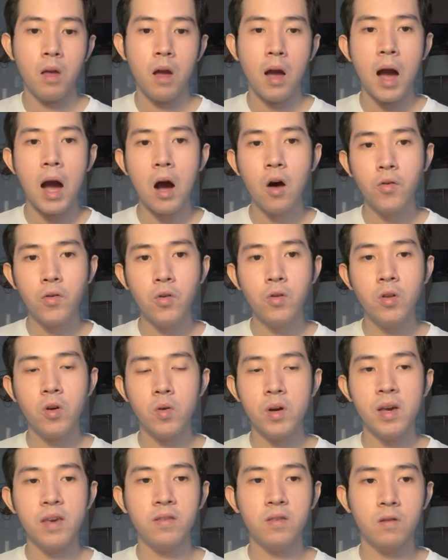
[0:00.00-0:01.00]
how you
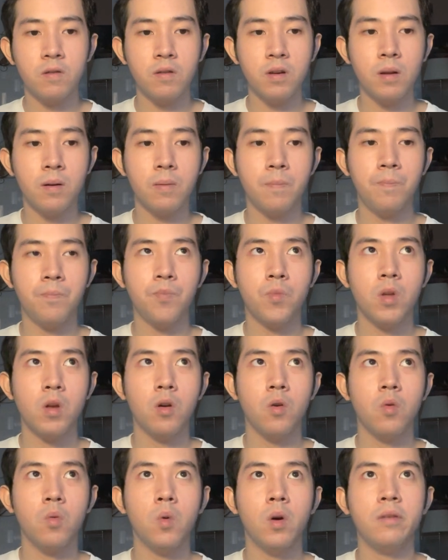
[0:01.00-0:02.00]
know history
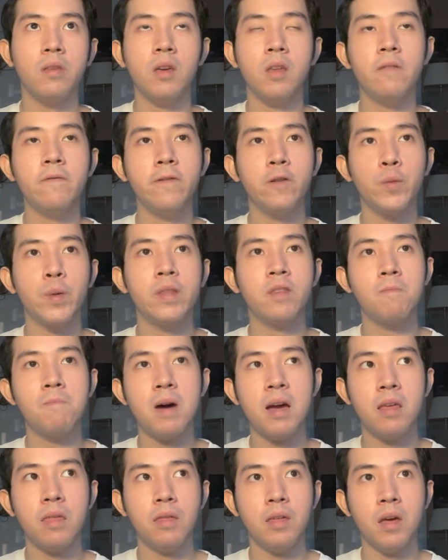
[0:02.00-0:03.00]
was influenced
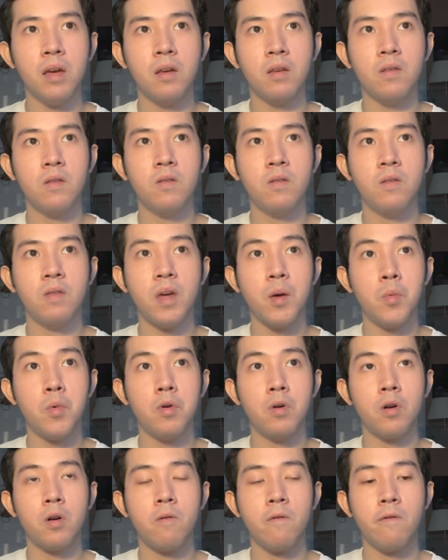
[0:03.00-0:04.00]
by things that
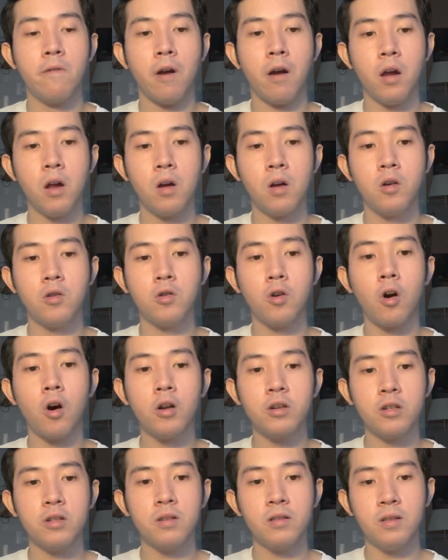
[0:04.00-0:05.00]
were very
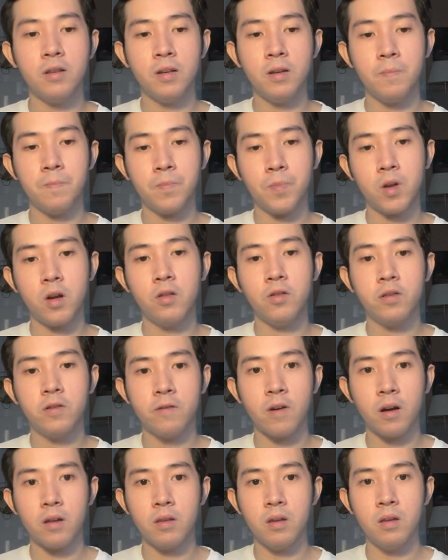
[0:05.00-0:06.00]
consciously
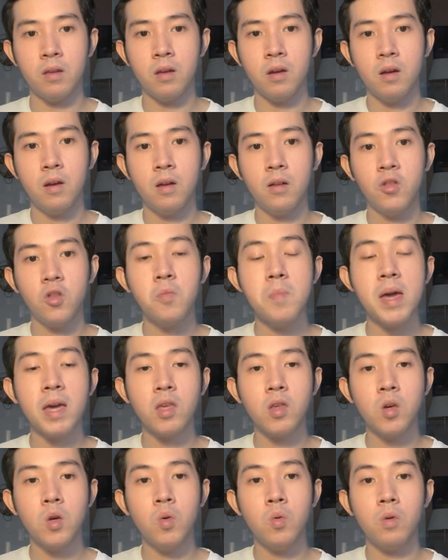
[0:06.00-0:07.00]
constructed to
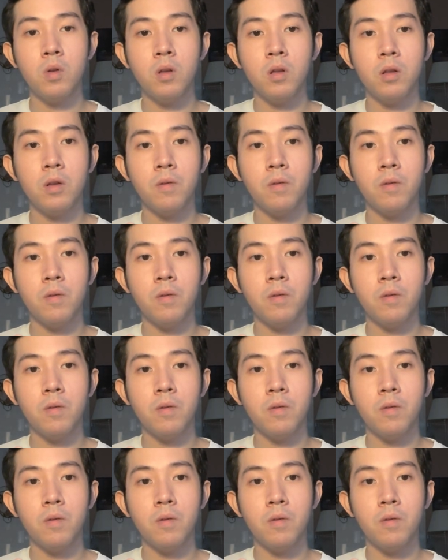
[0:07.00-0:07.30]
make you